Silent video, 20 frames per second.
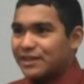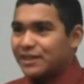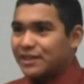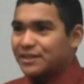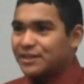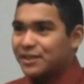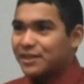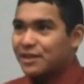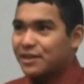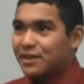
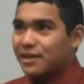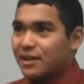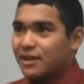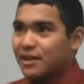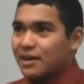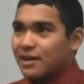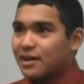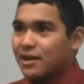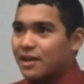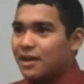teacher,
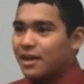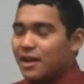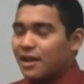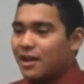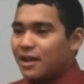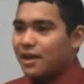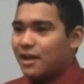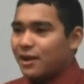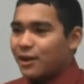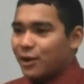
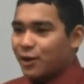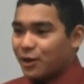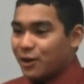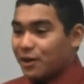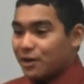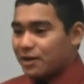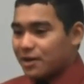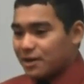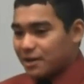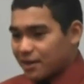her
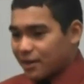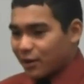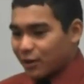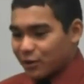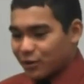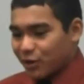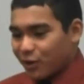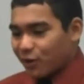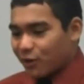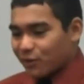
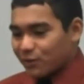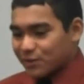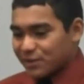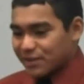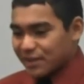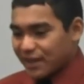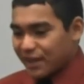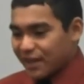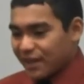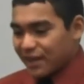dog was
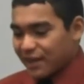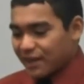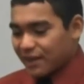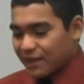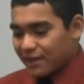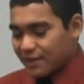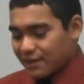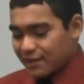dying.